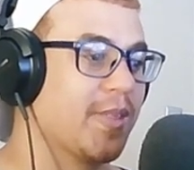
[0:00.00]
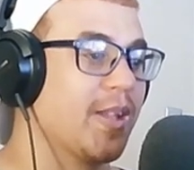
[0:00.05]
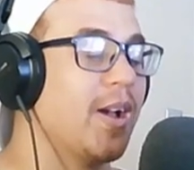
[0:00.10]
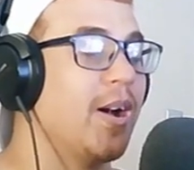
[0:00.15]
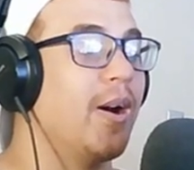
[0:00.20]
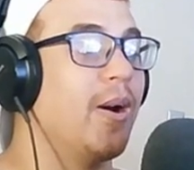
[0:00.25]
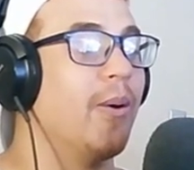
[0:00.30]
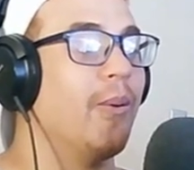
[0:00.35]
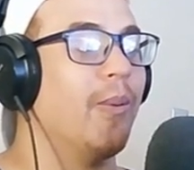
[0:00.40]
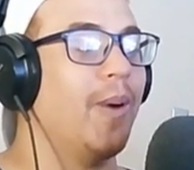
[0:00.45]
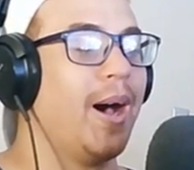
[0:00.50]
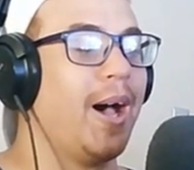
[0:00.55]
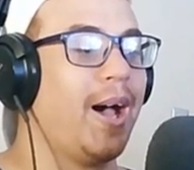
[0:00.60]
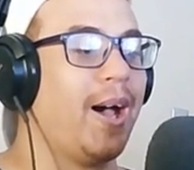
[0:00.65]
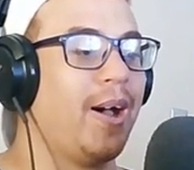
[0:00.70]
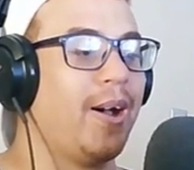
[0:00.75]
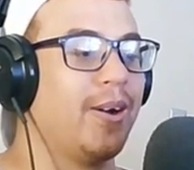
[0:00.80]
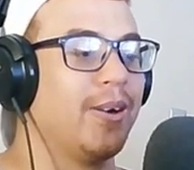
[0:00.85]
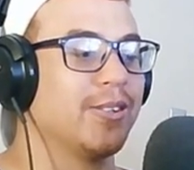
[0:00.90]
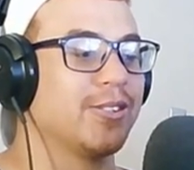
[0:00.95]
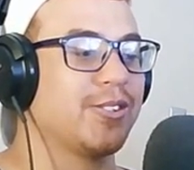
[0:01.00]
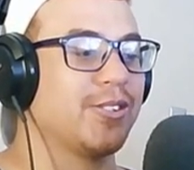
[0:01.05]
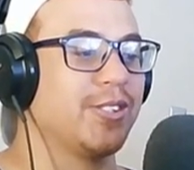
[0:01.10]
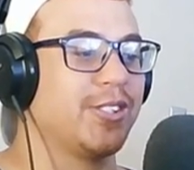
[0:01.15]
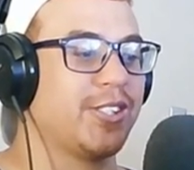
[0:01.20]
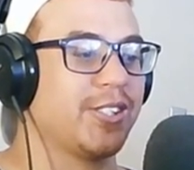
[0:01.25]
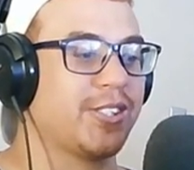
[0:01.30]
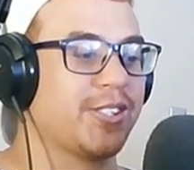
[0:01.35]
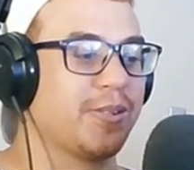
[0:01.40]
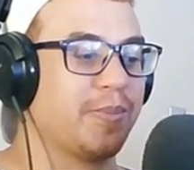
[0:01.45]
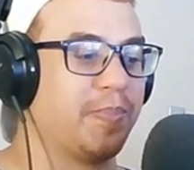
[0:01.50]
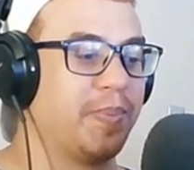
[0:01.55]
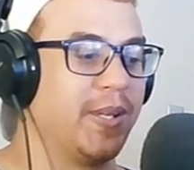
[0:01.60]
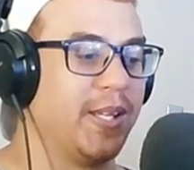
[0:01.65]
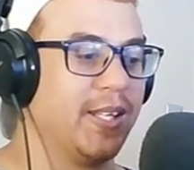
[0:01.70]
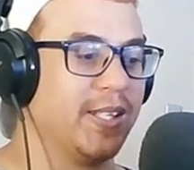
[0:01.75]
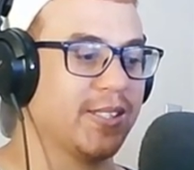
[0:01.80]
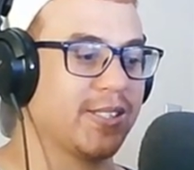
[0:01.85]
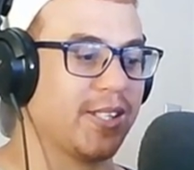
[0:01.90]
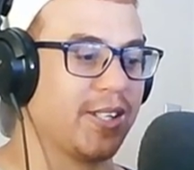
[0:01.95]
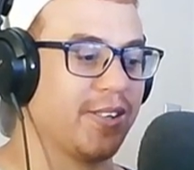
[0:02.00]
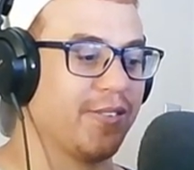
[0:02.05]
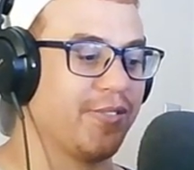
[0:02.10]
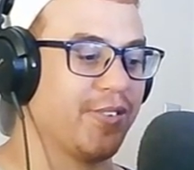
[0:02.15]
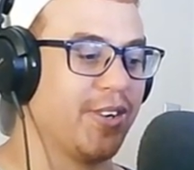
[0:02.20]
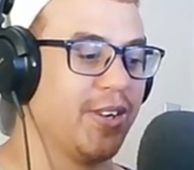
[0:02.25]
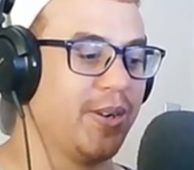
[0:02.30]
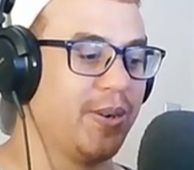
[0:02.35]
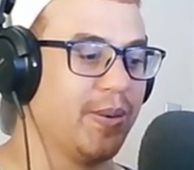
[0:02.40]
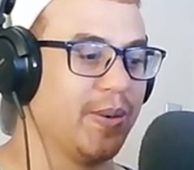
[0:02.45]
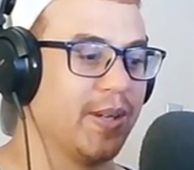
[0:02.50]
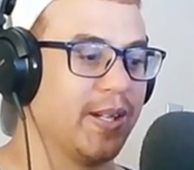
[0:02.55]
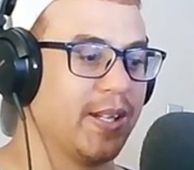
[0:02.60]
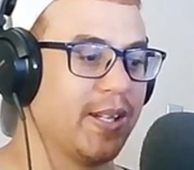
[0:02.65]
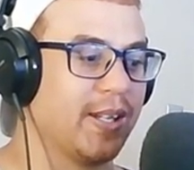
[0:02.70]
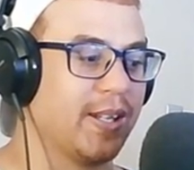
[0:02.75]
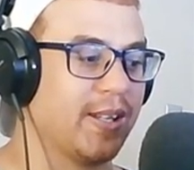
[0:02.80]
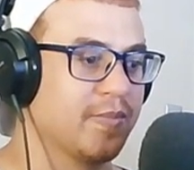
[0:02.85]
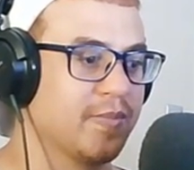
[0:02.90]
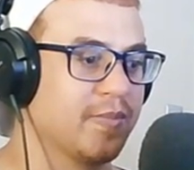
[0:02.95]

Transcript: Oh wow, so it just appears out of nowhere.